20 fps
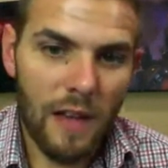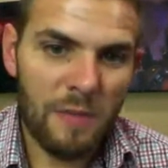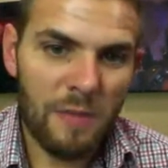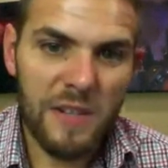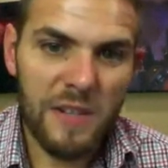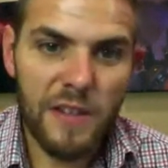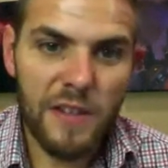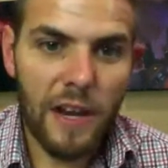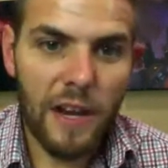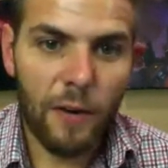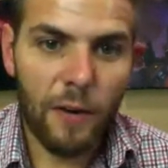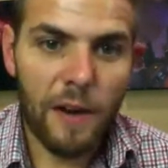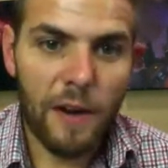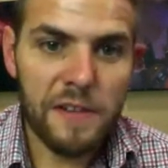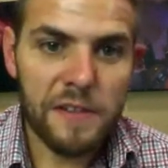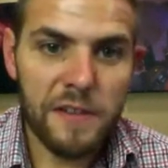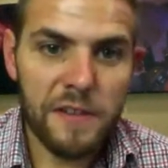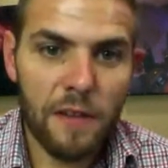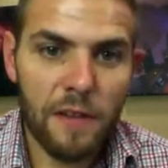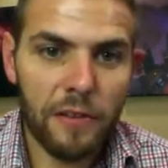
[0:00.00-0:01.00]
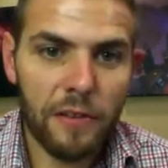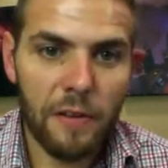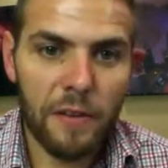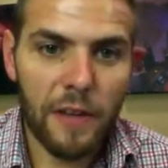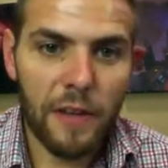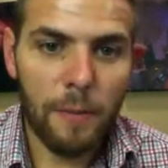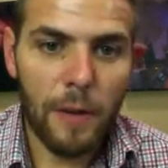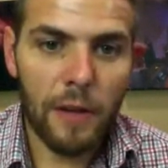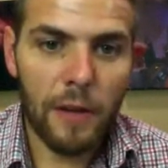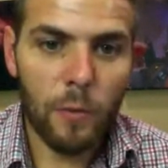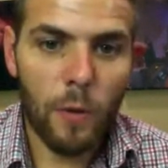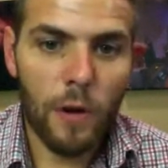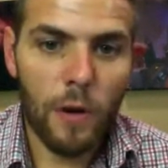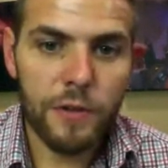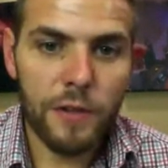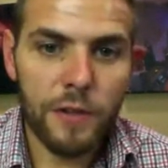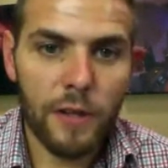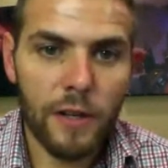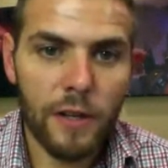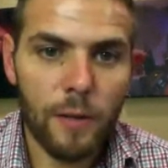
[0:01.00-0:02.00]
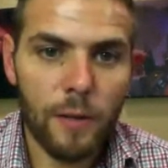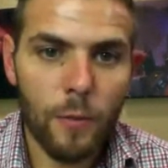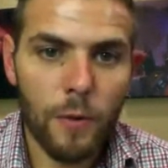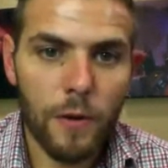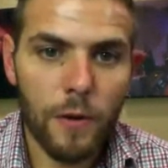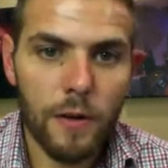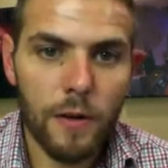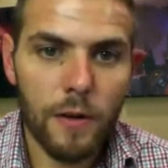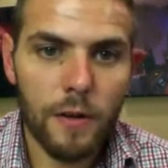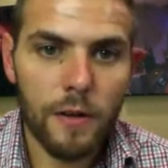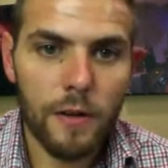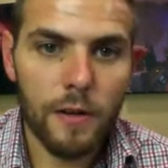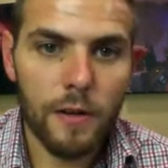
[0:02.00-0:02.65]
I'm just saying crazy stuff. I don't think anybody's watching anymore.